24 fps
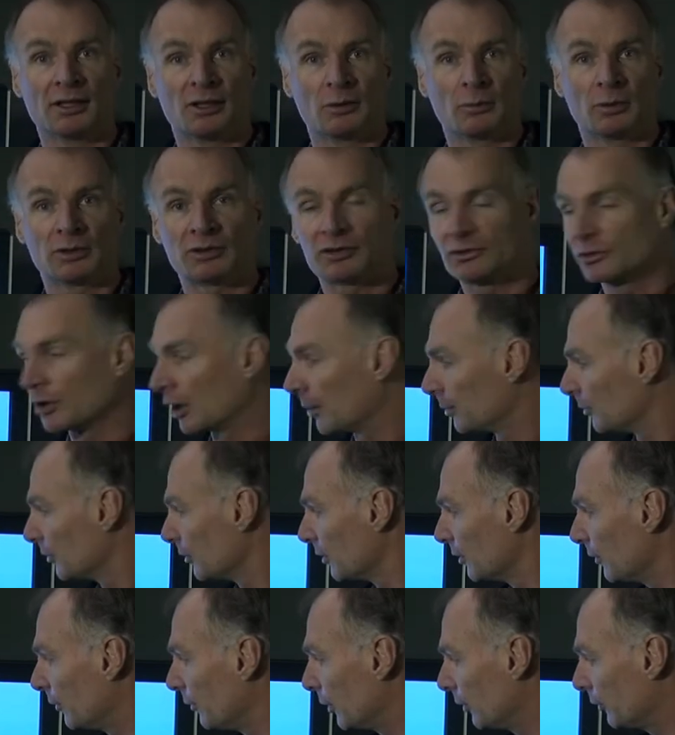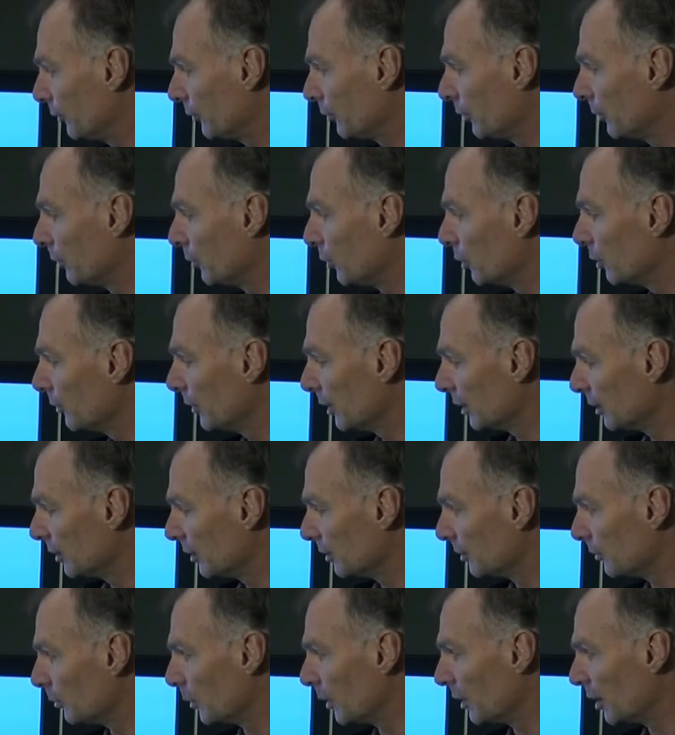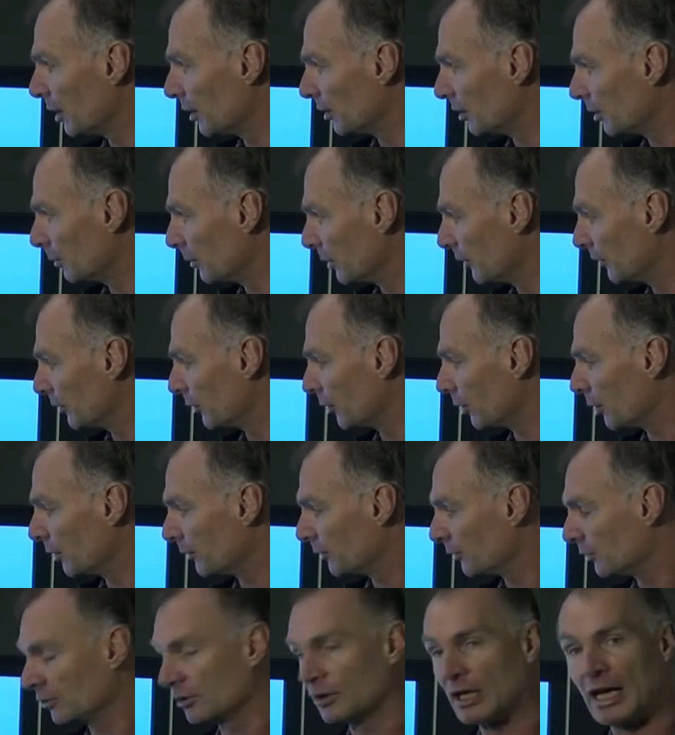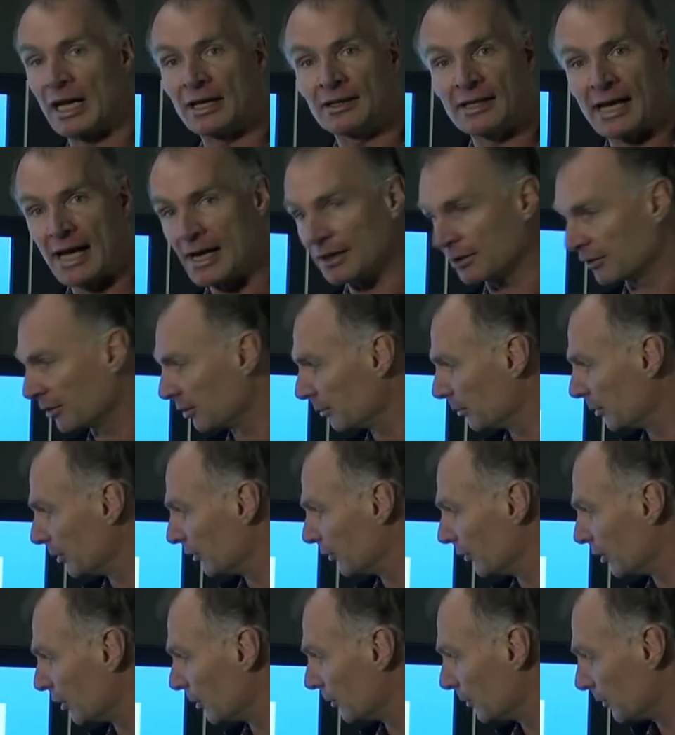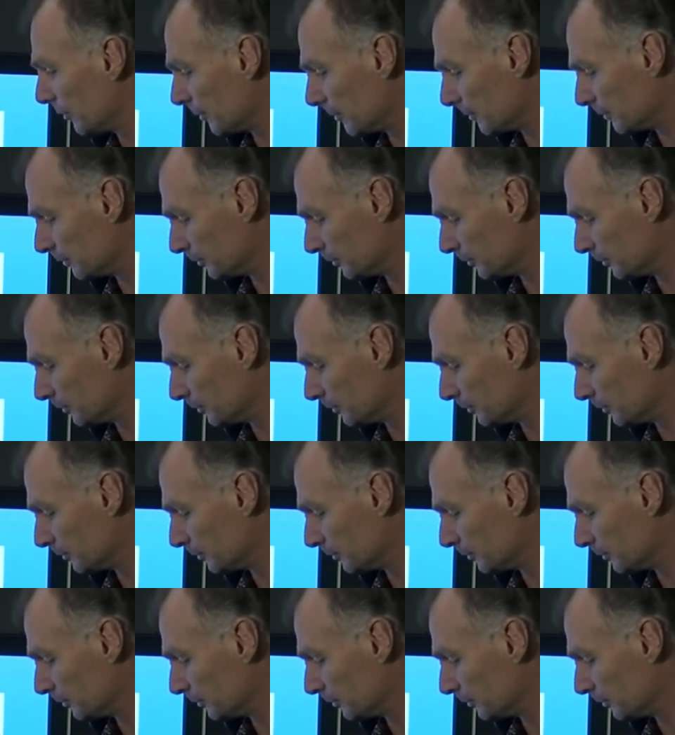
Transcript: which stopped the fish from moving within the reserve and out of the reserve.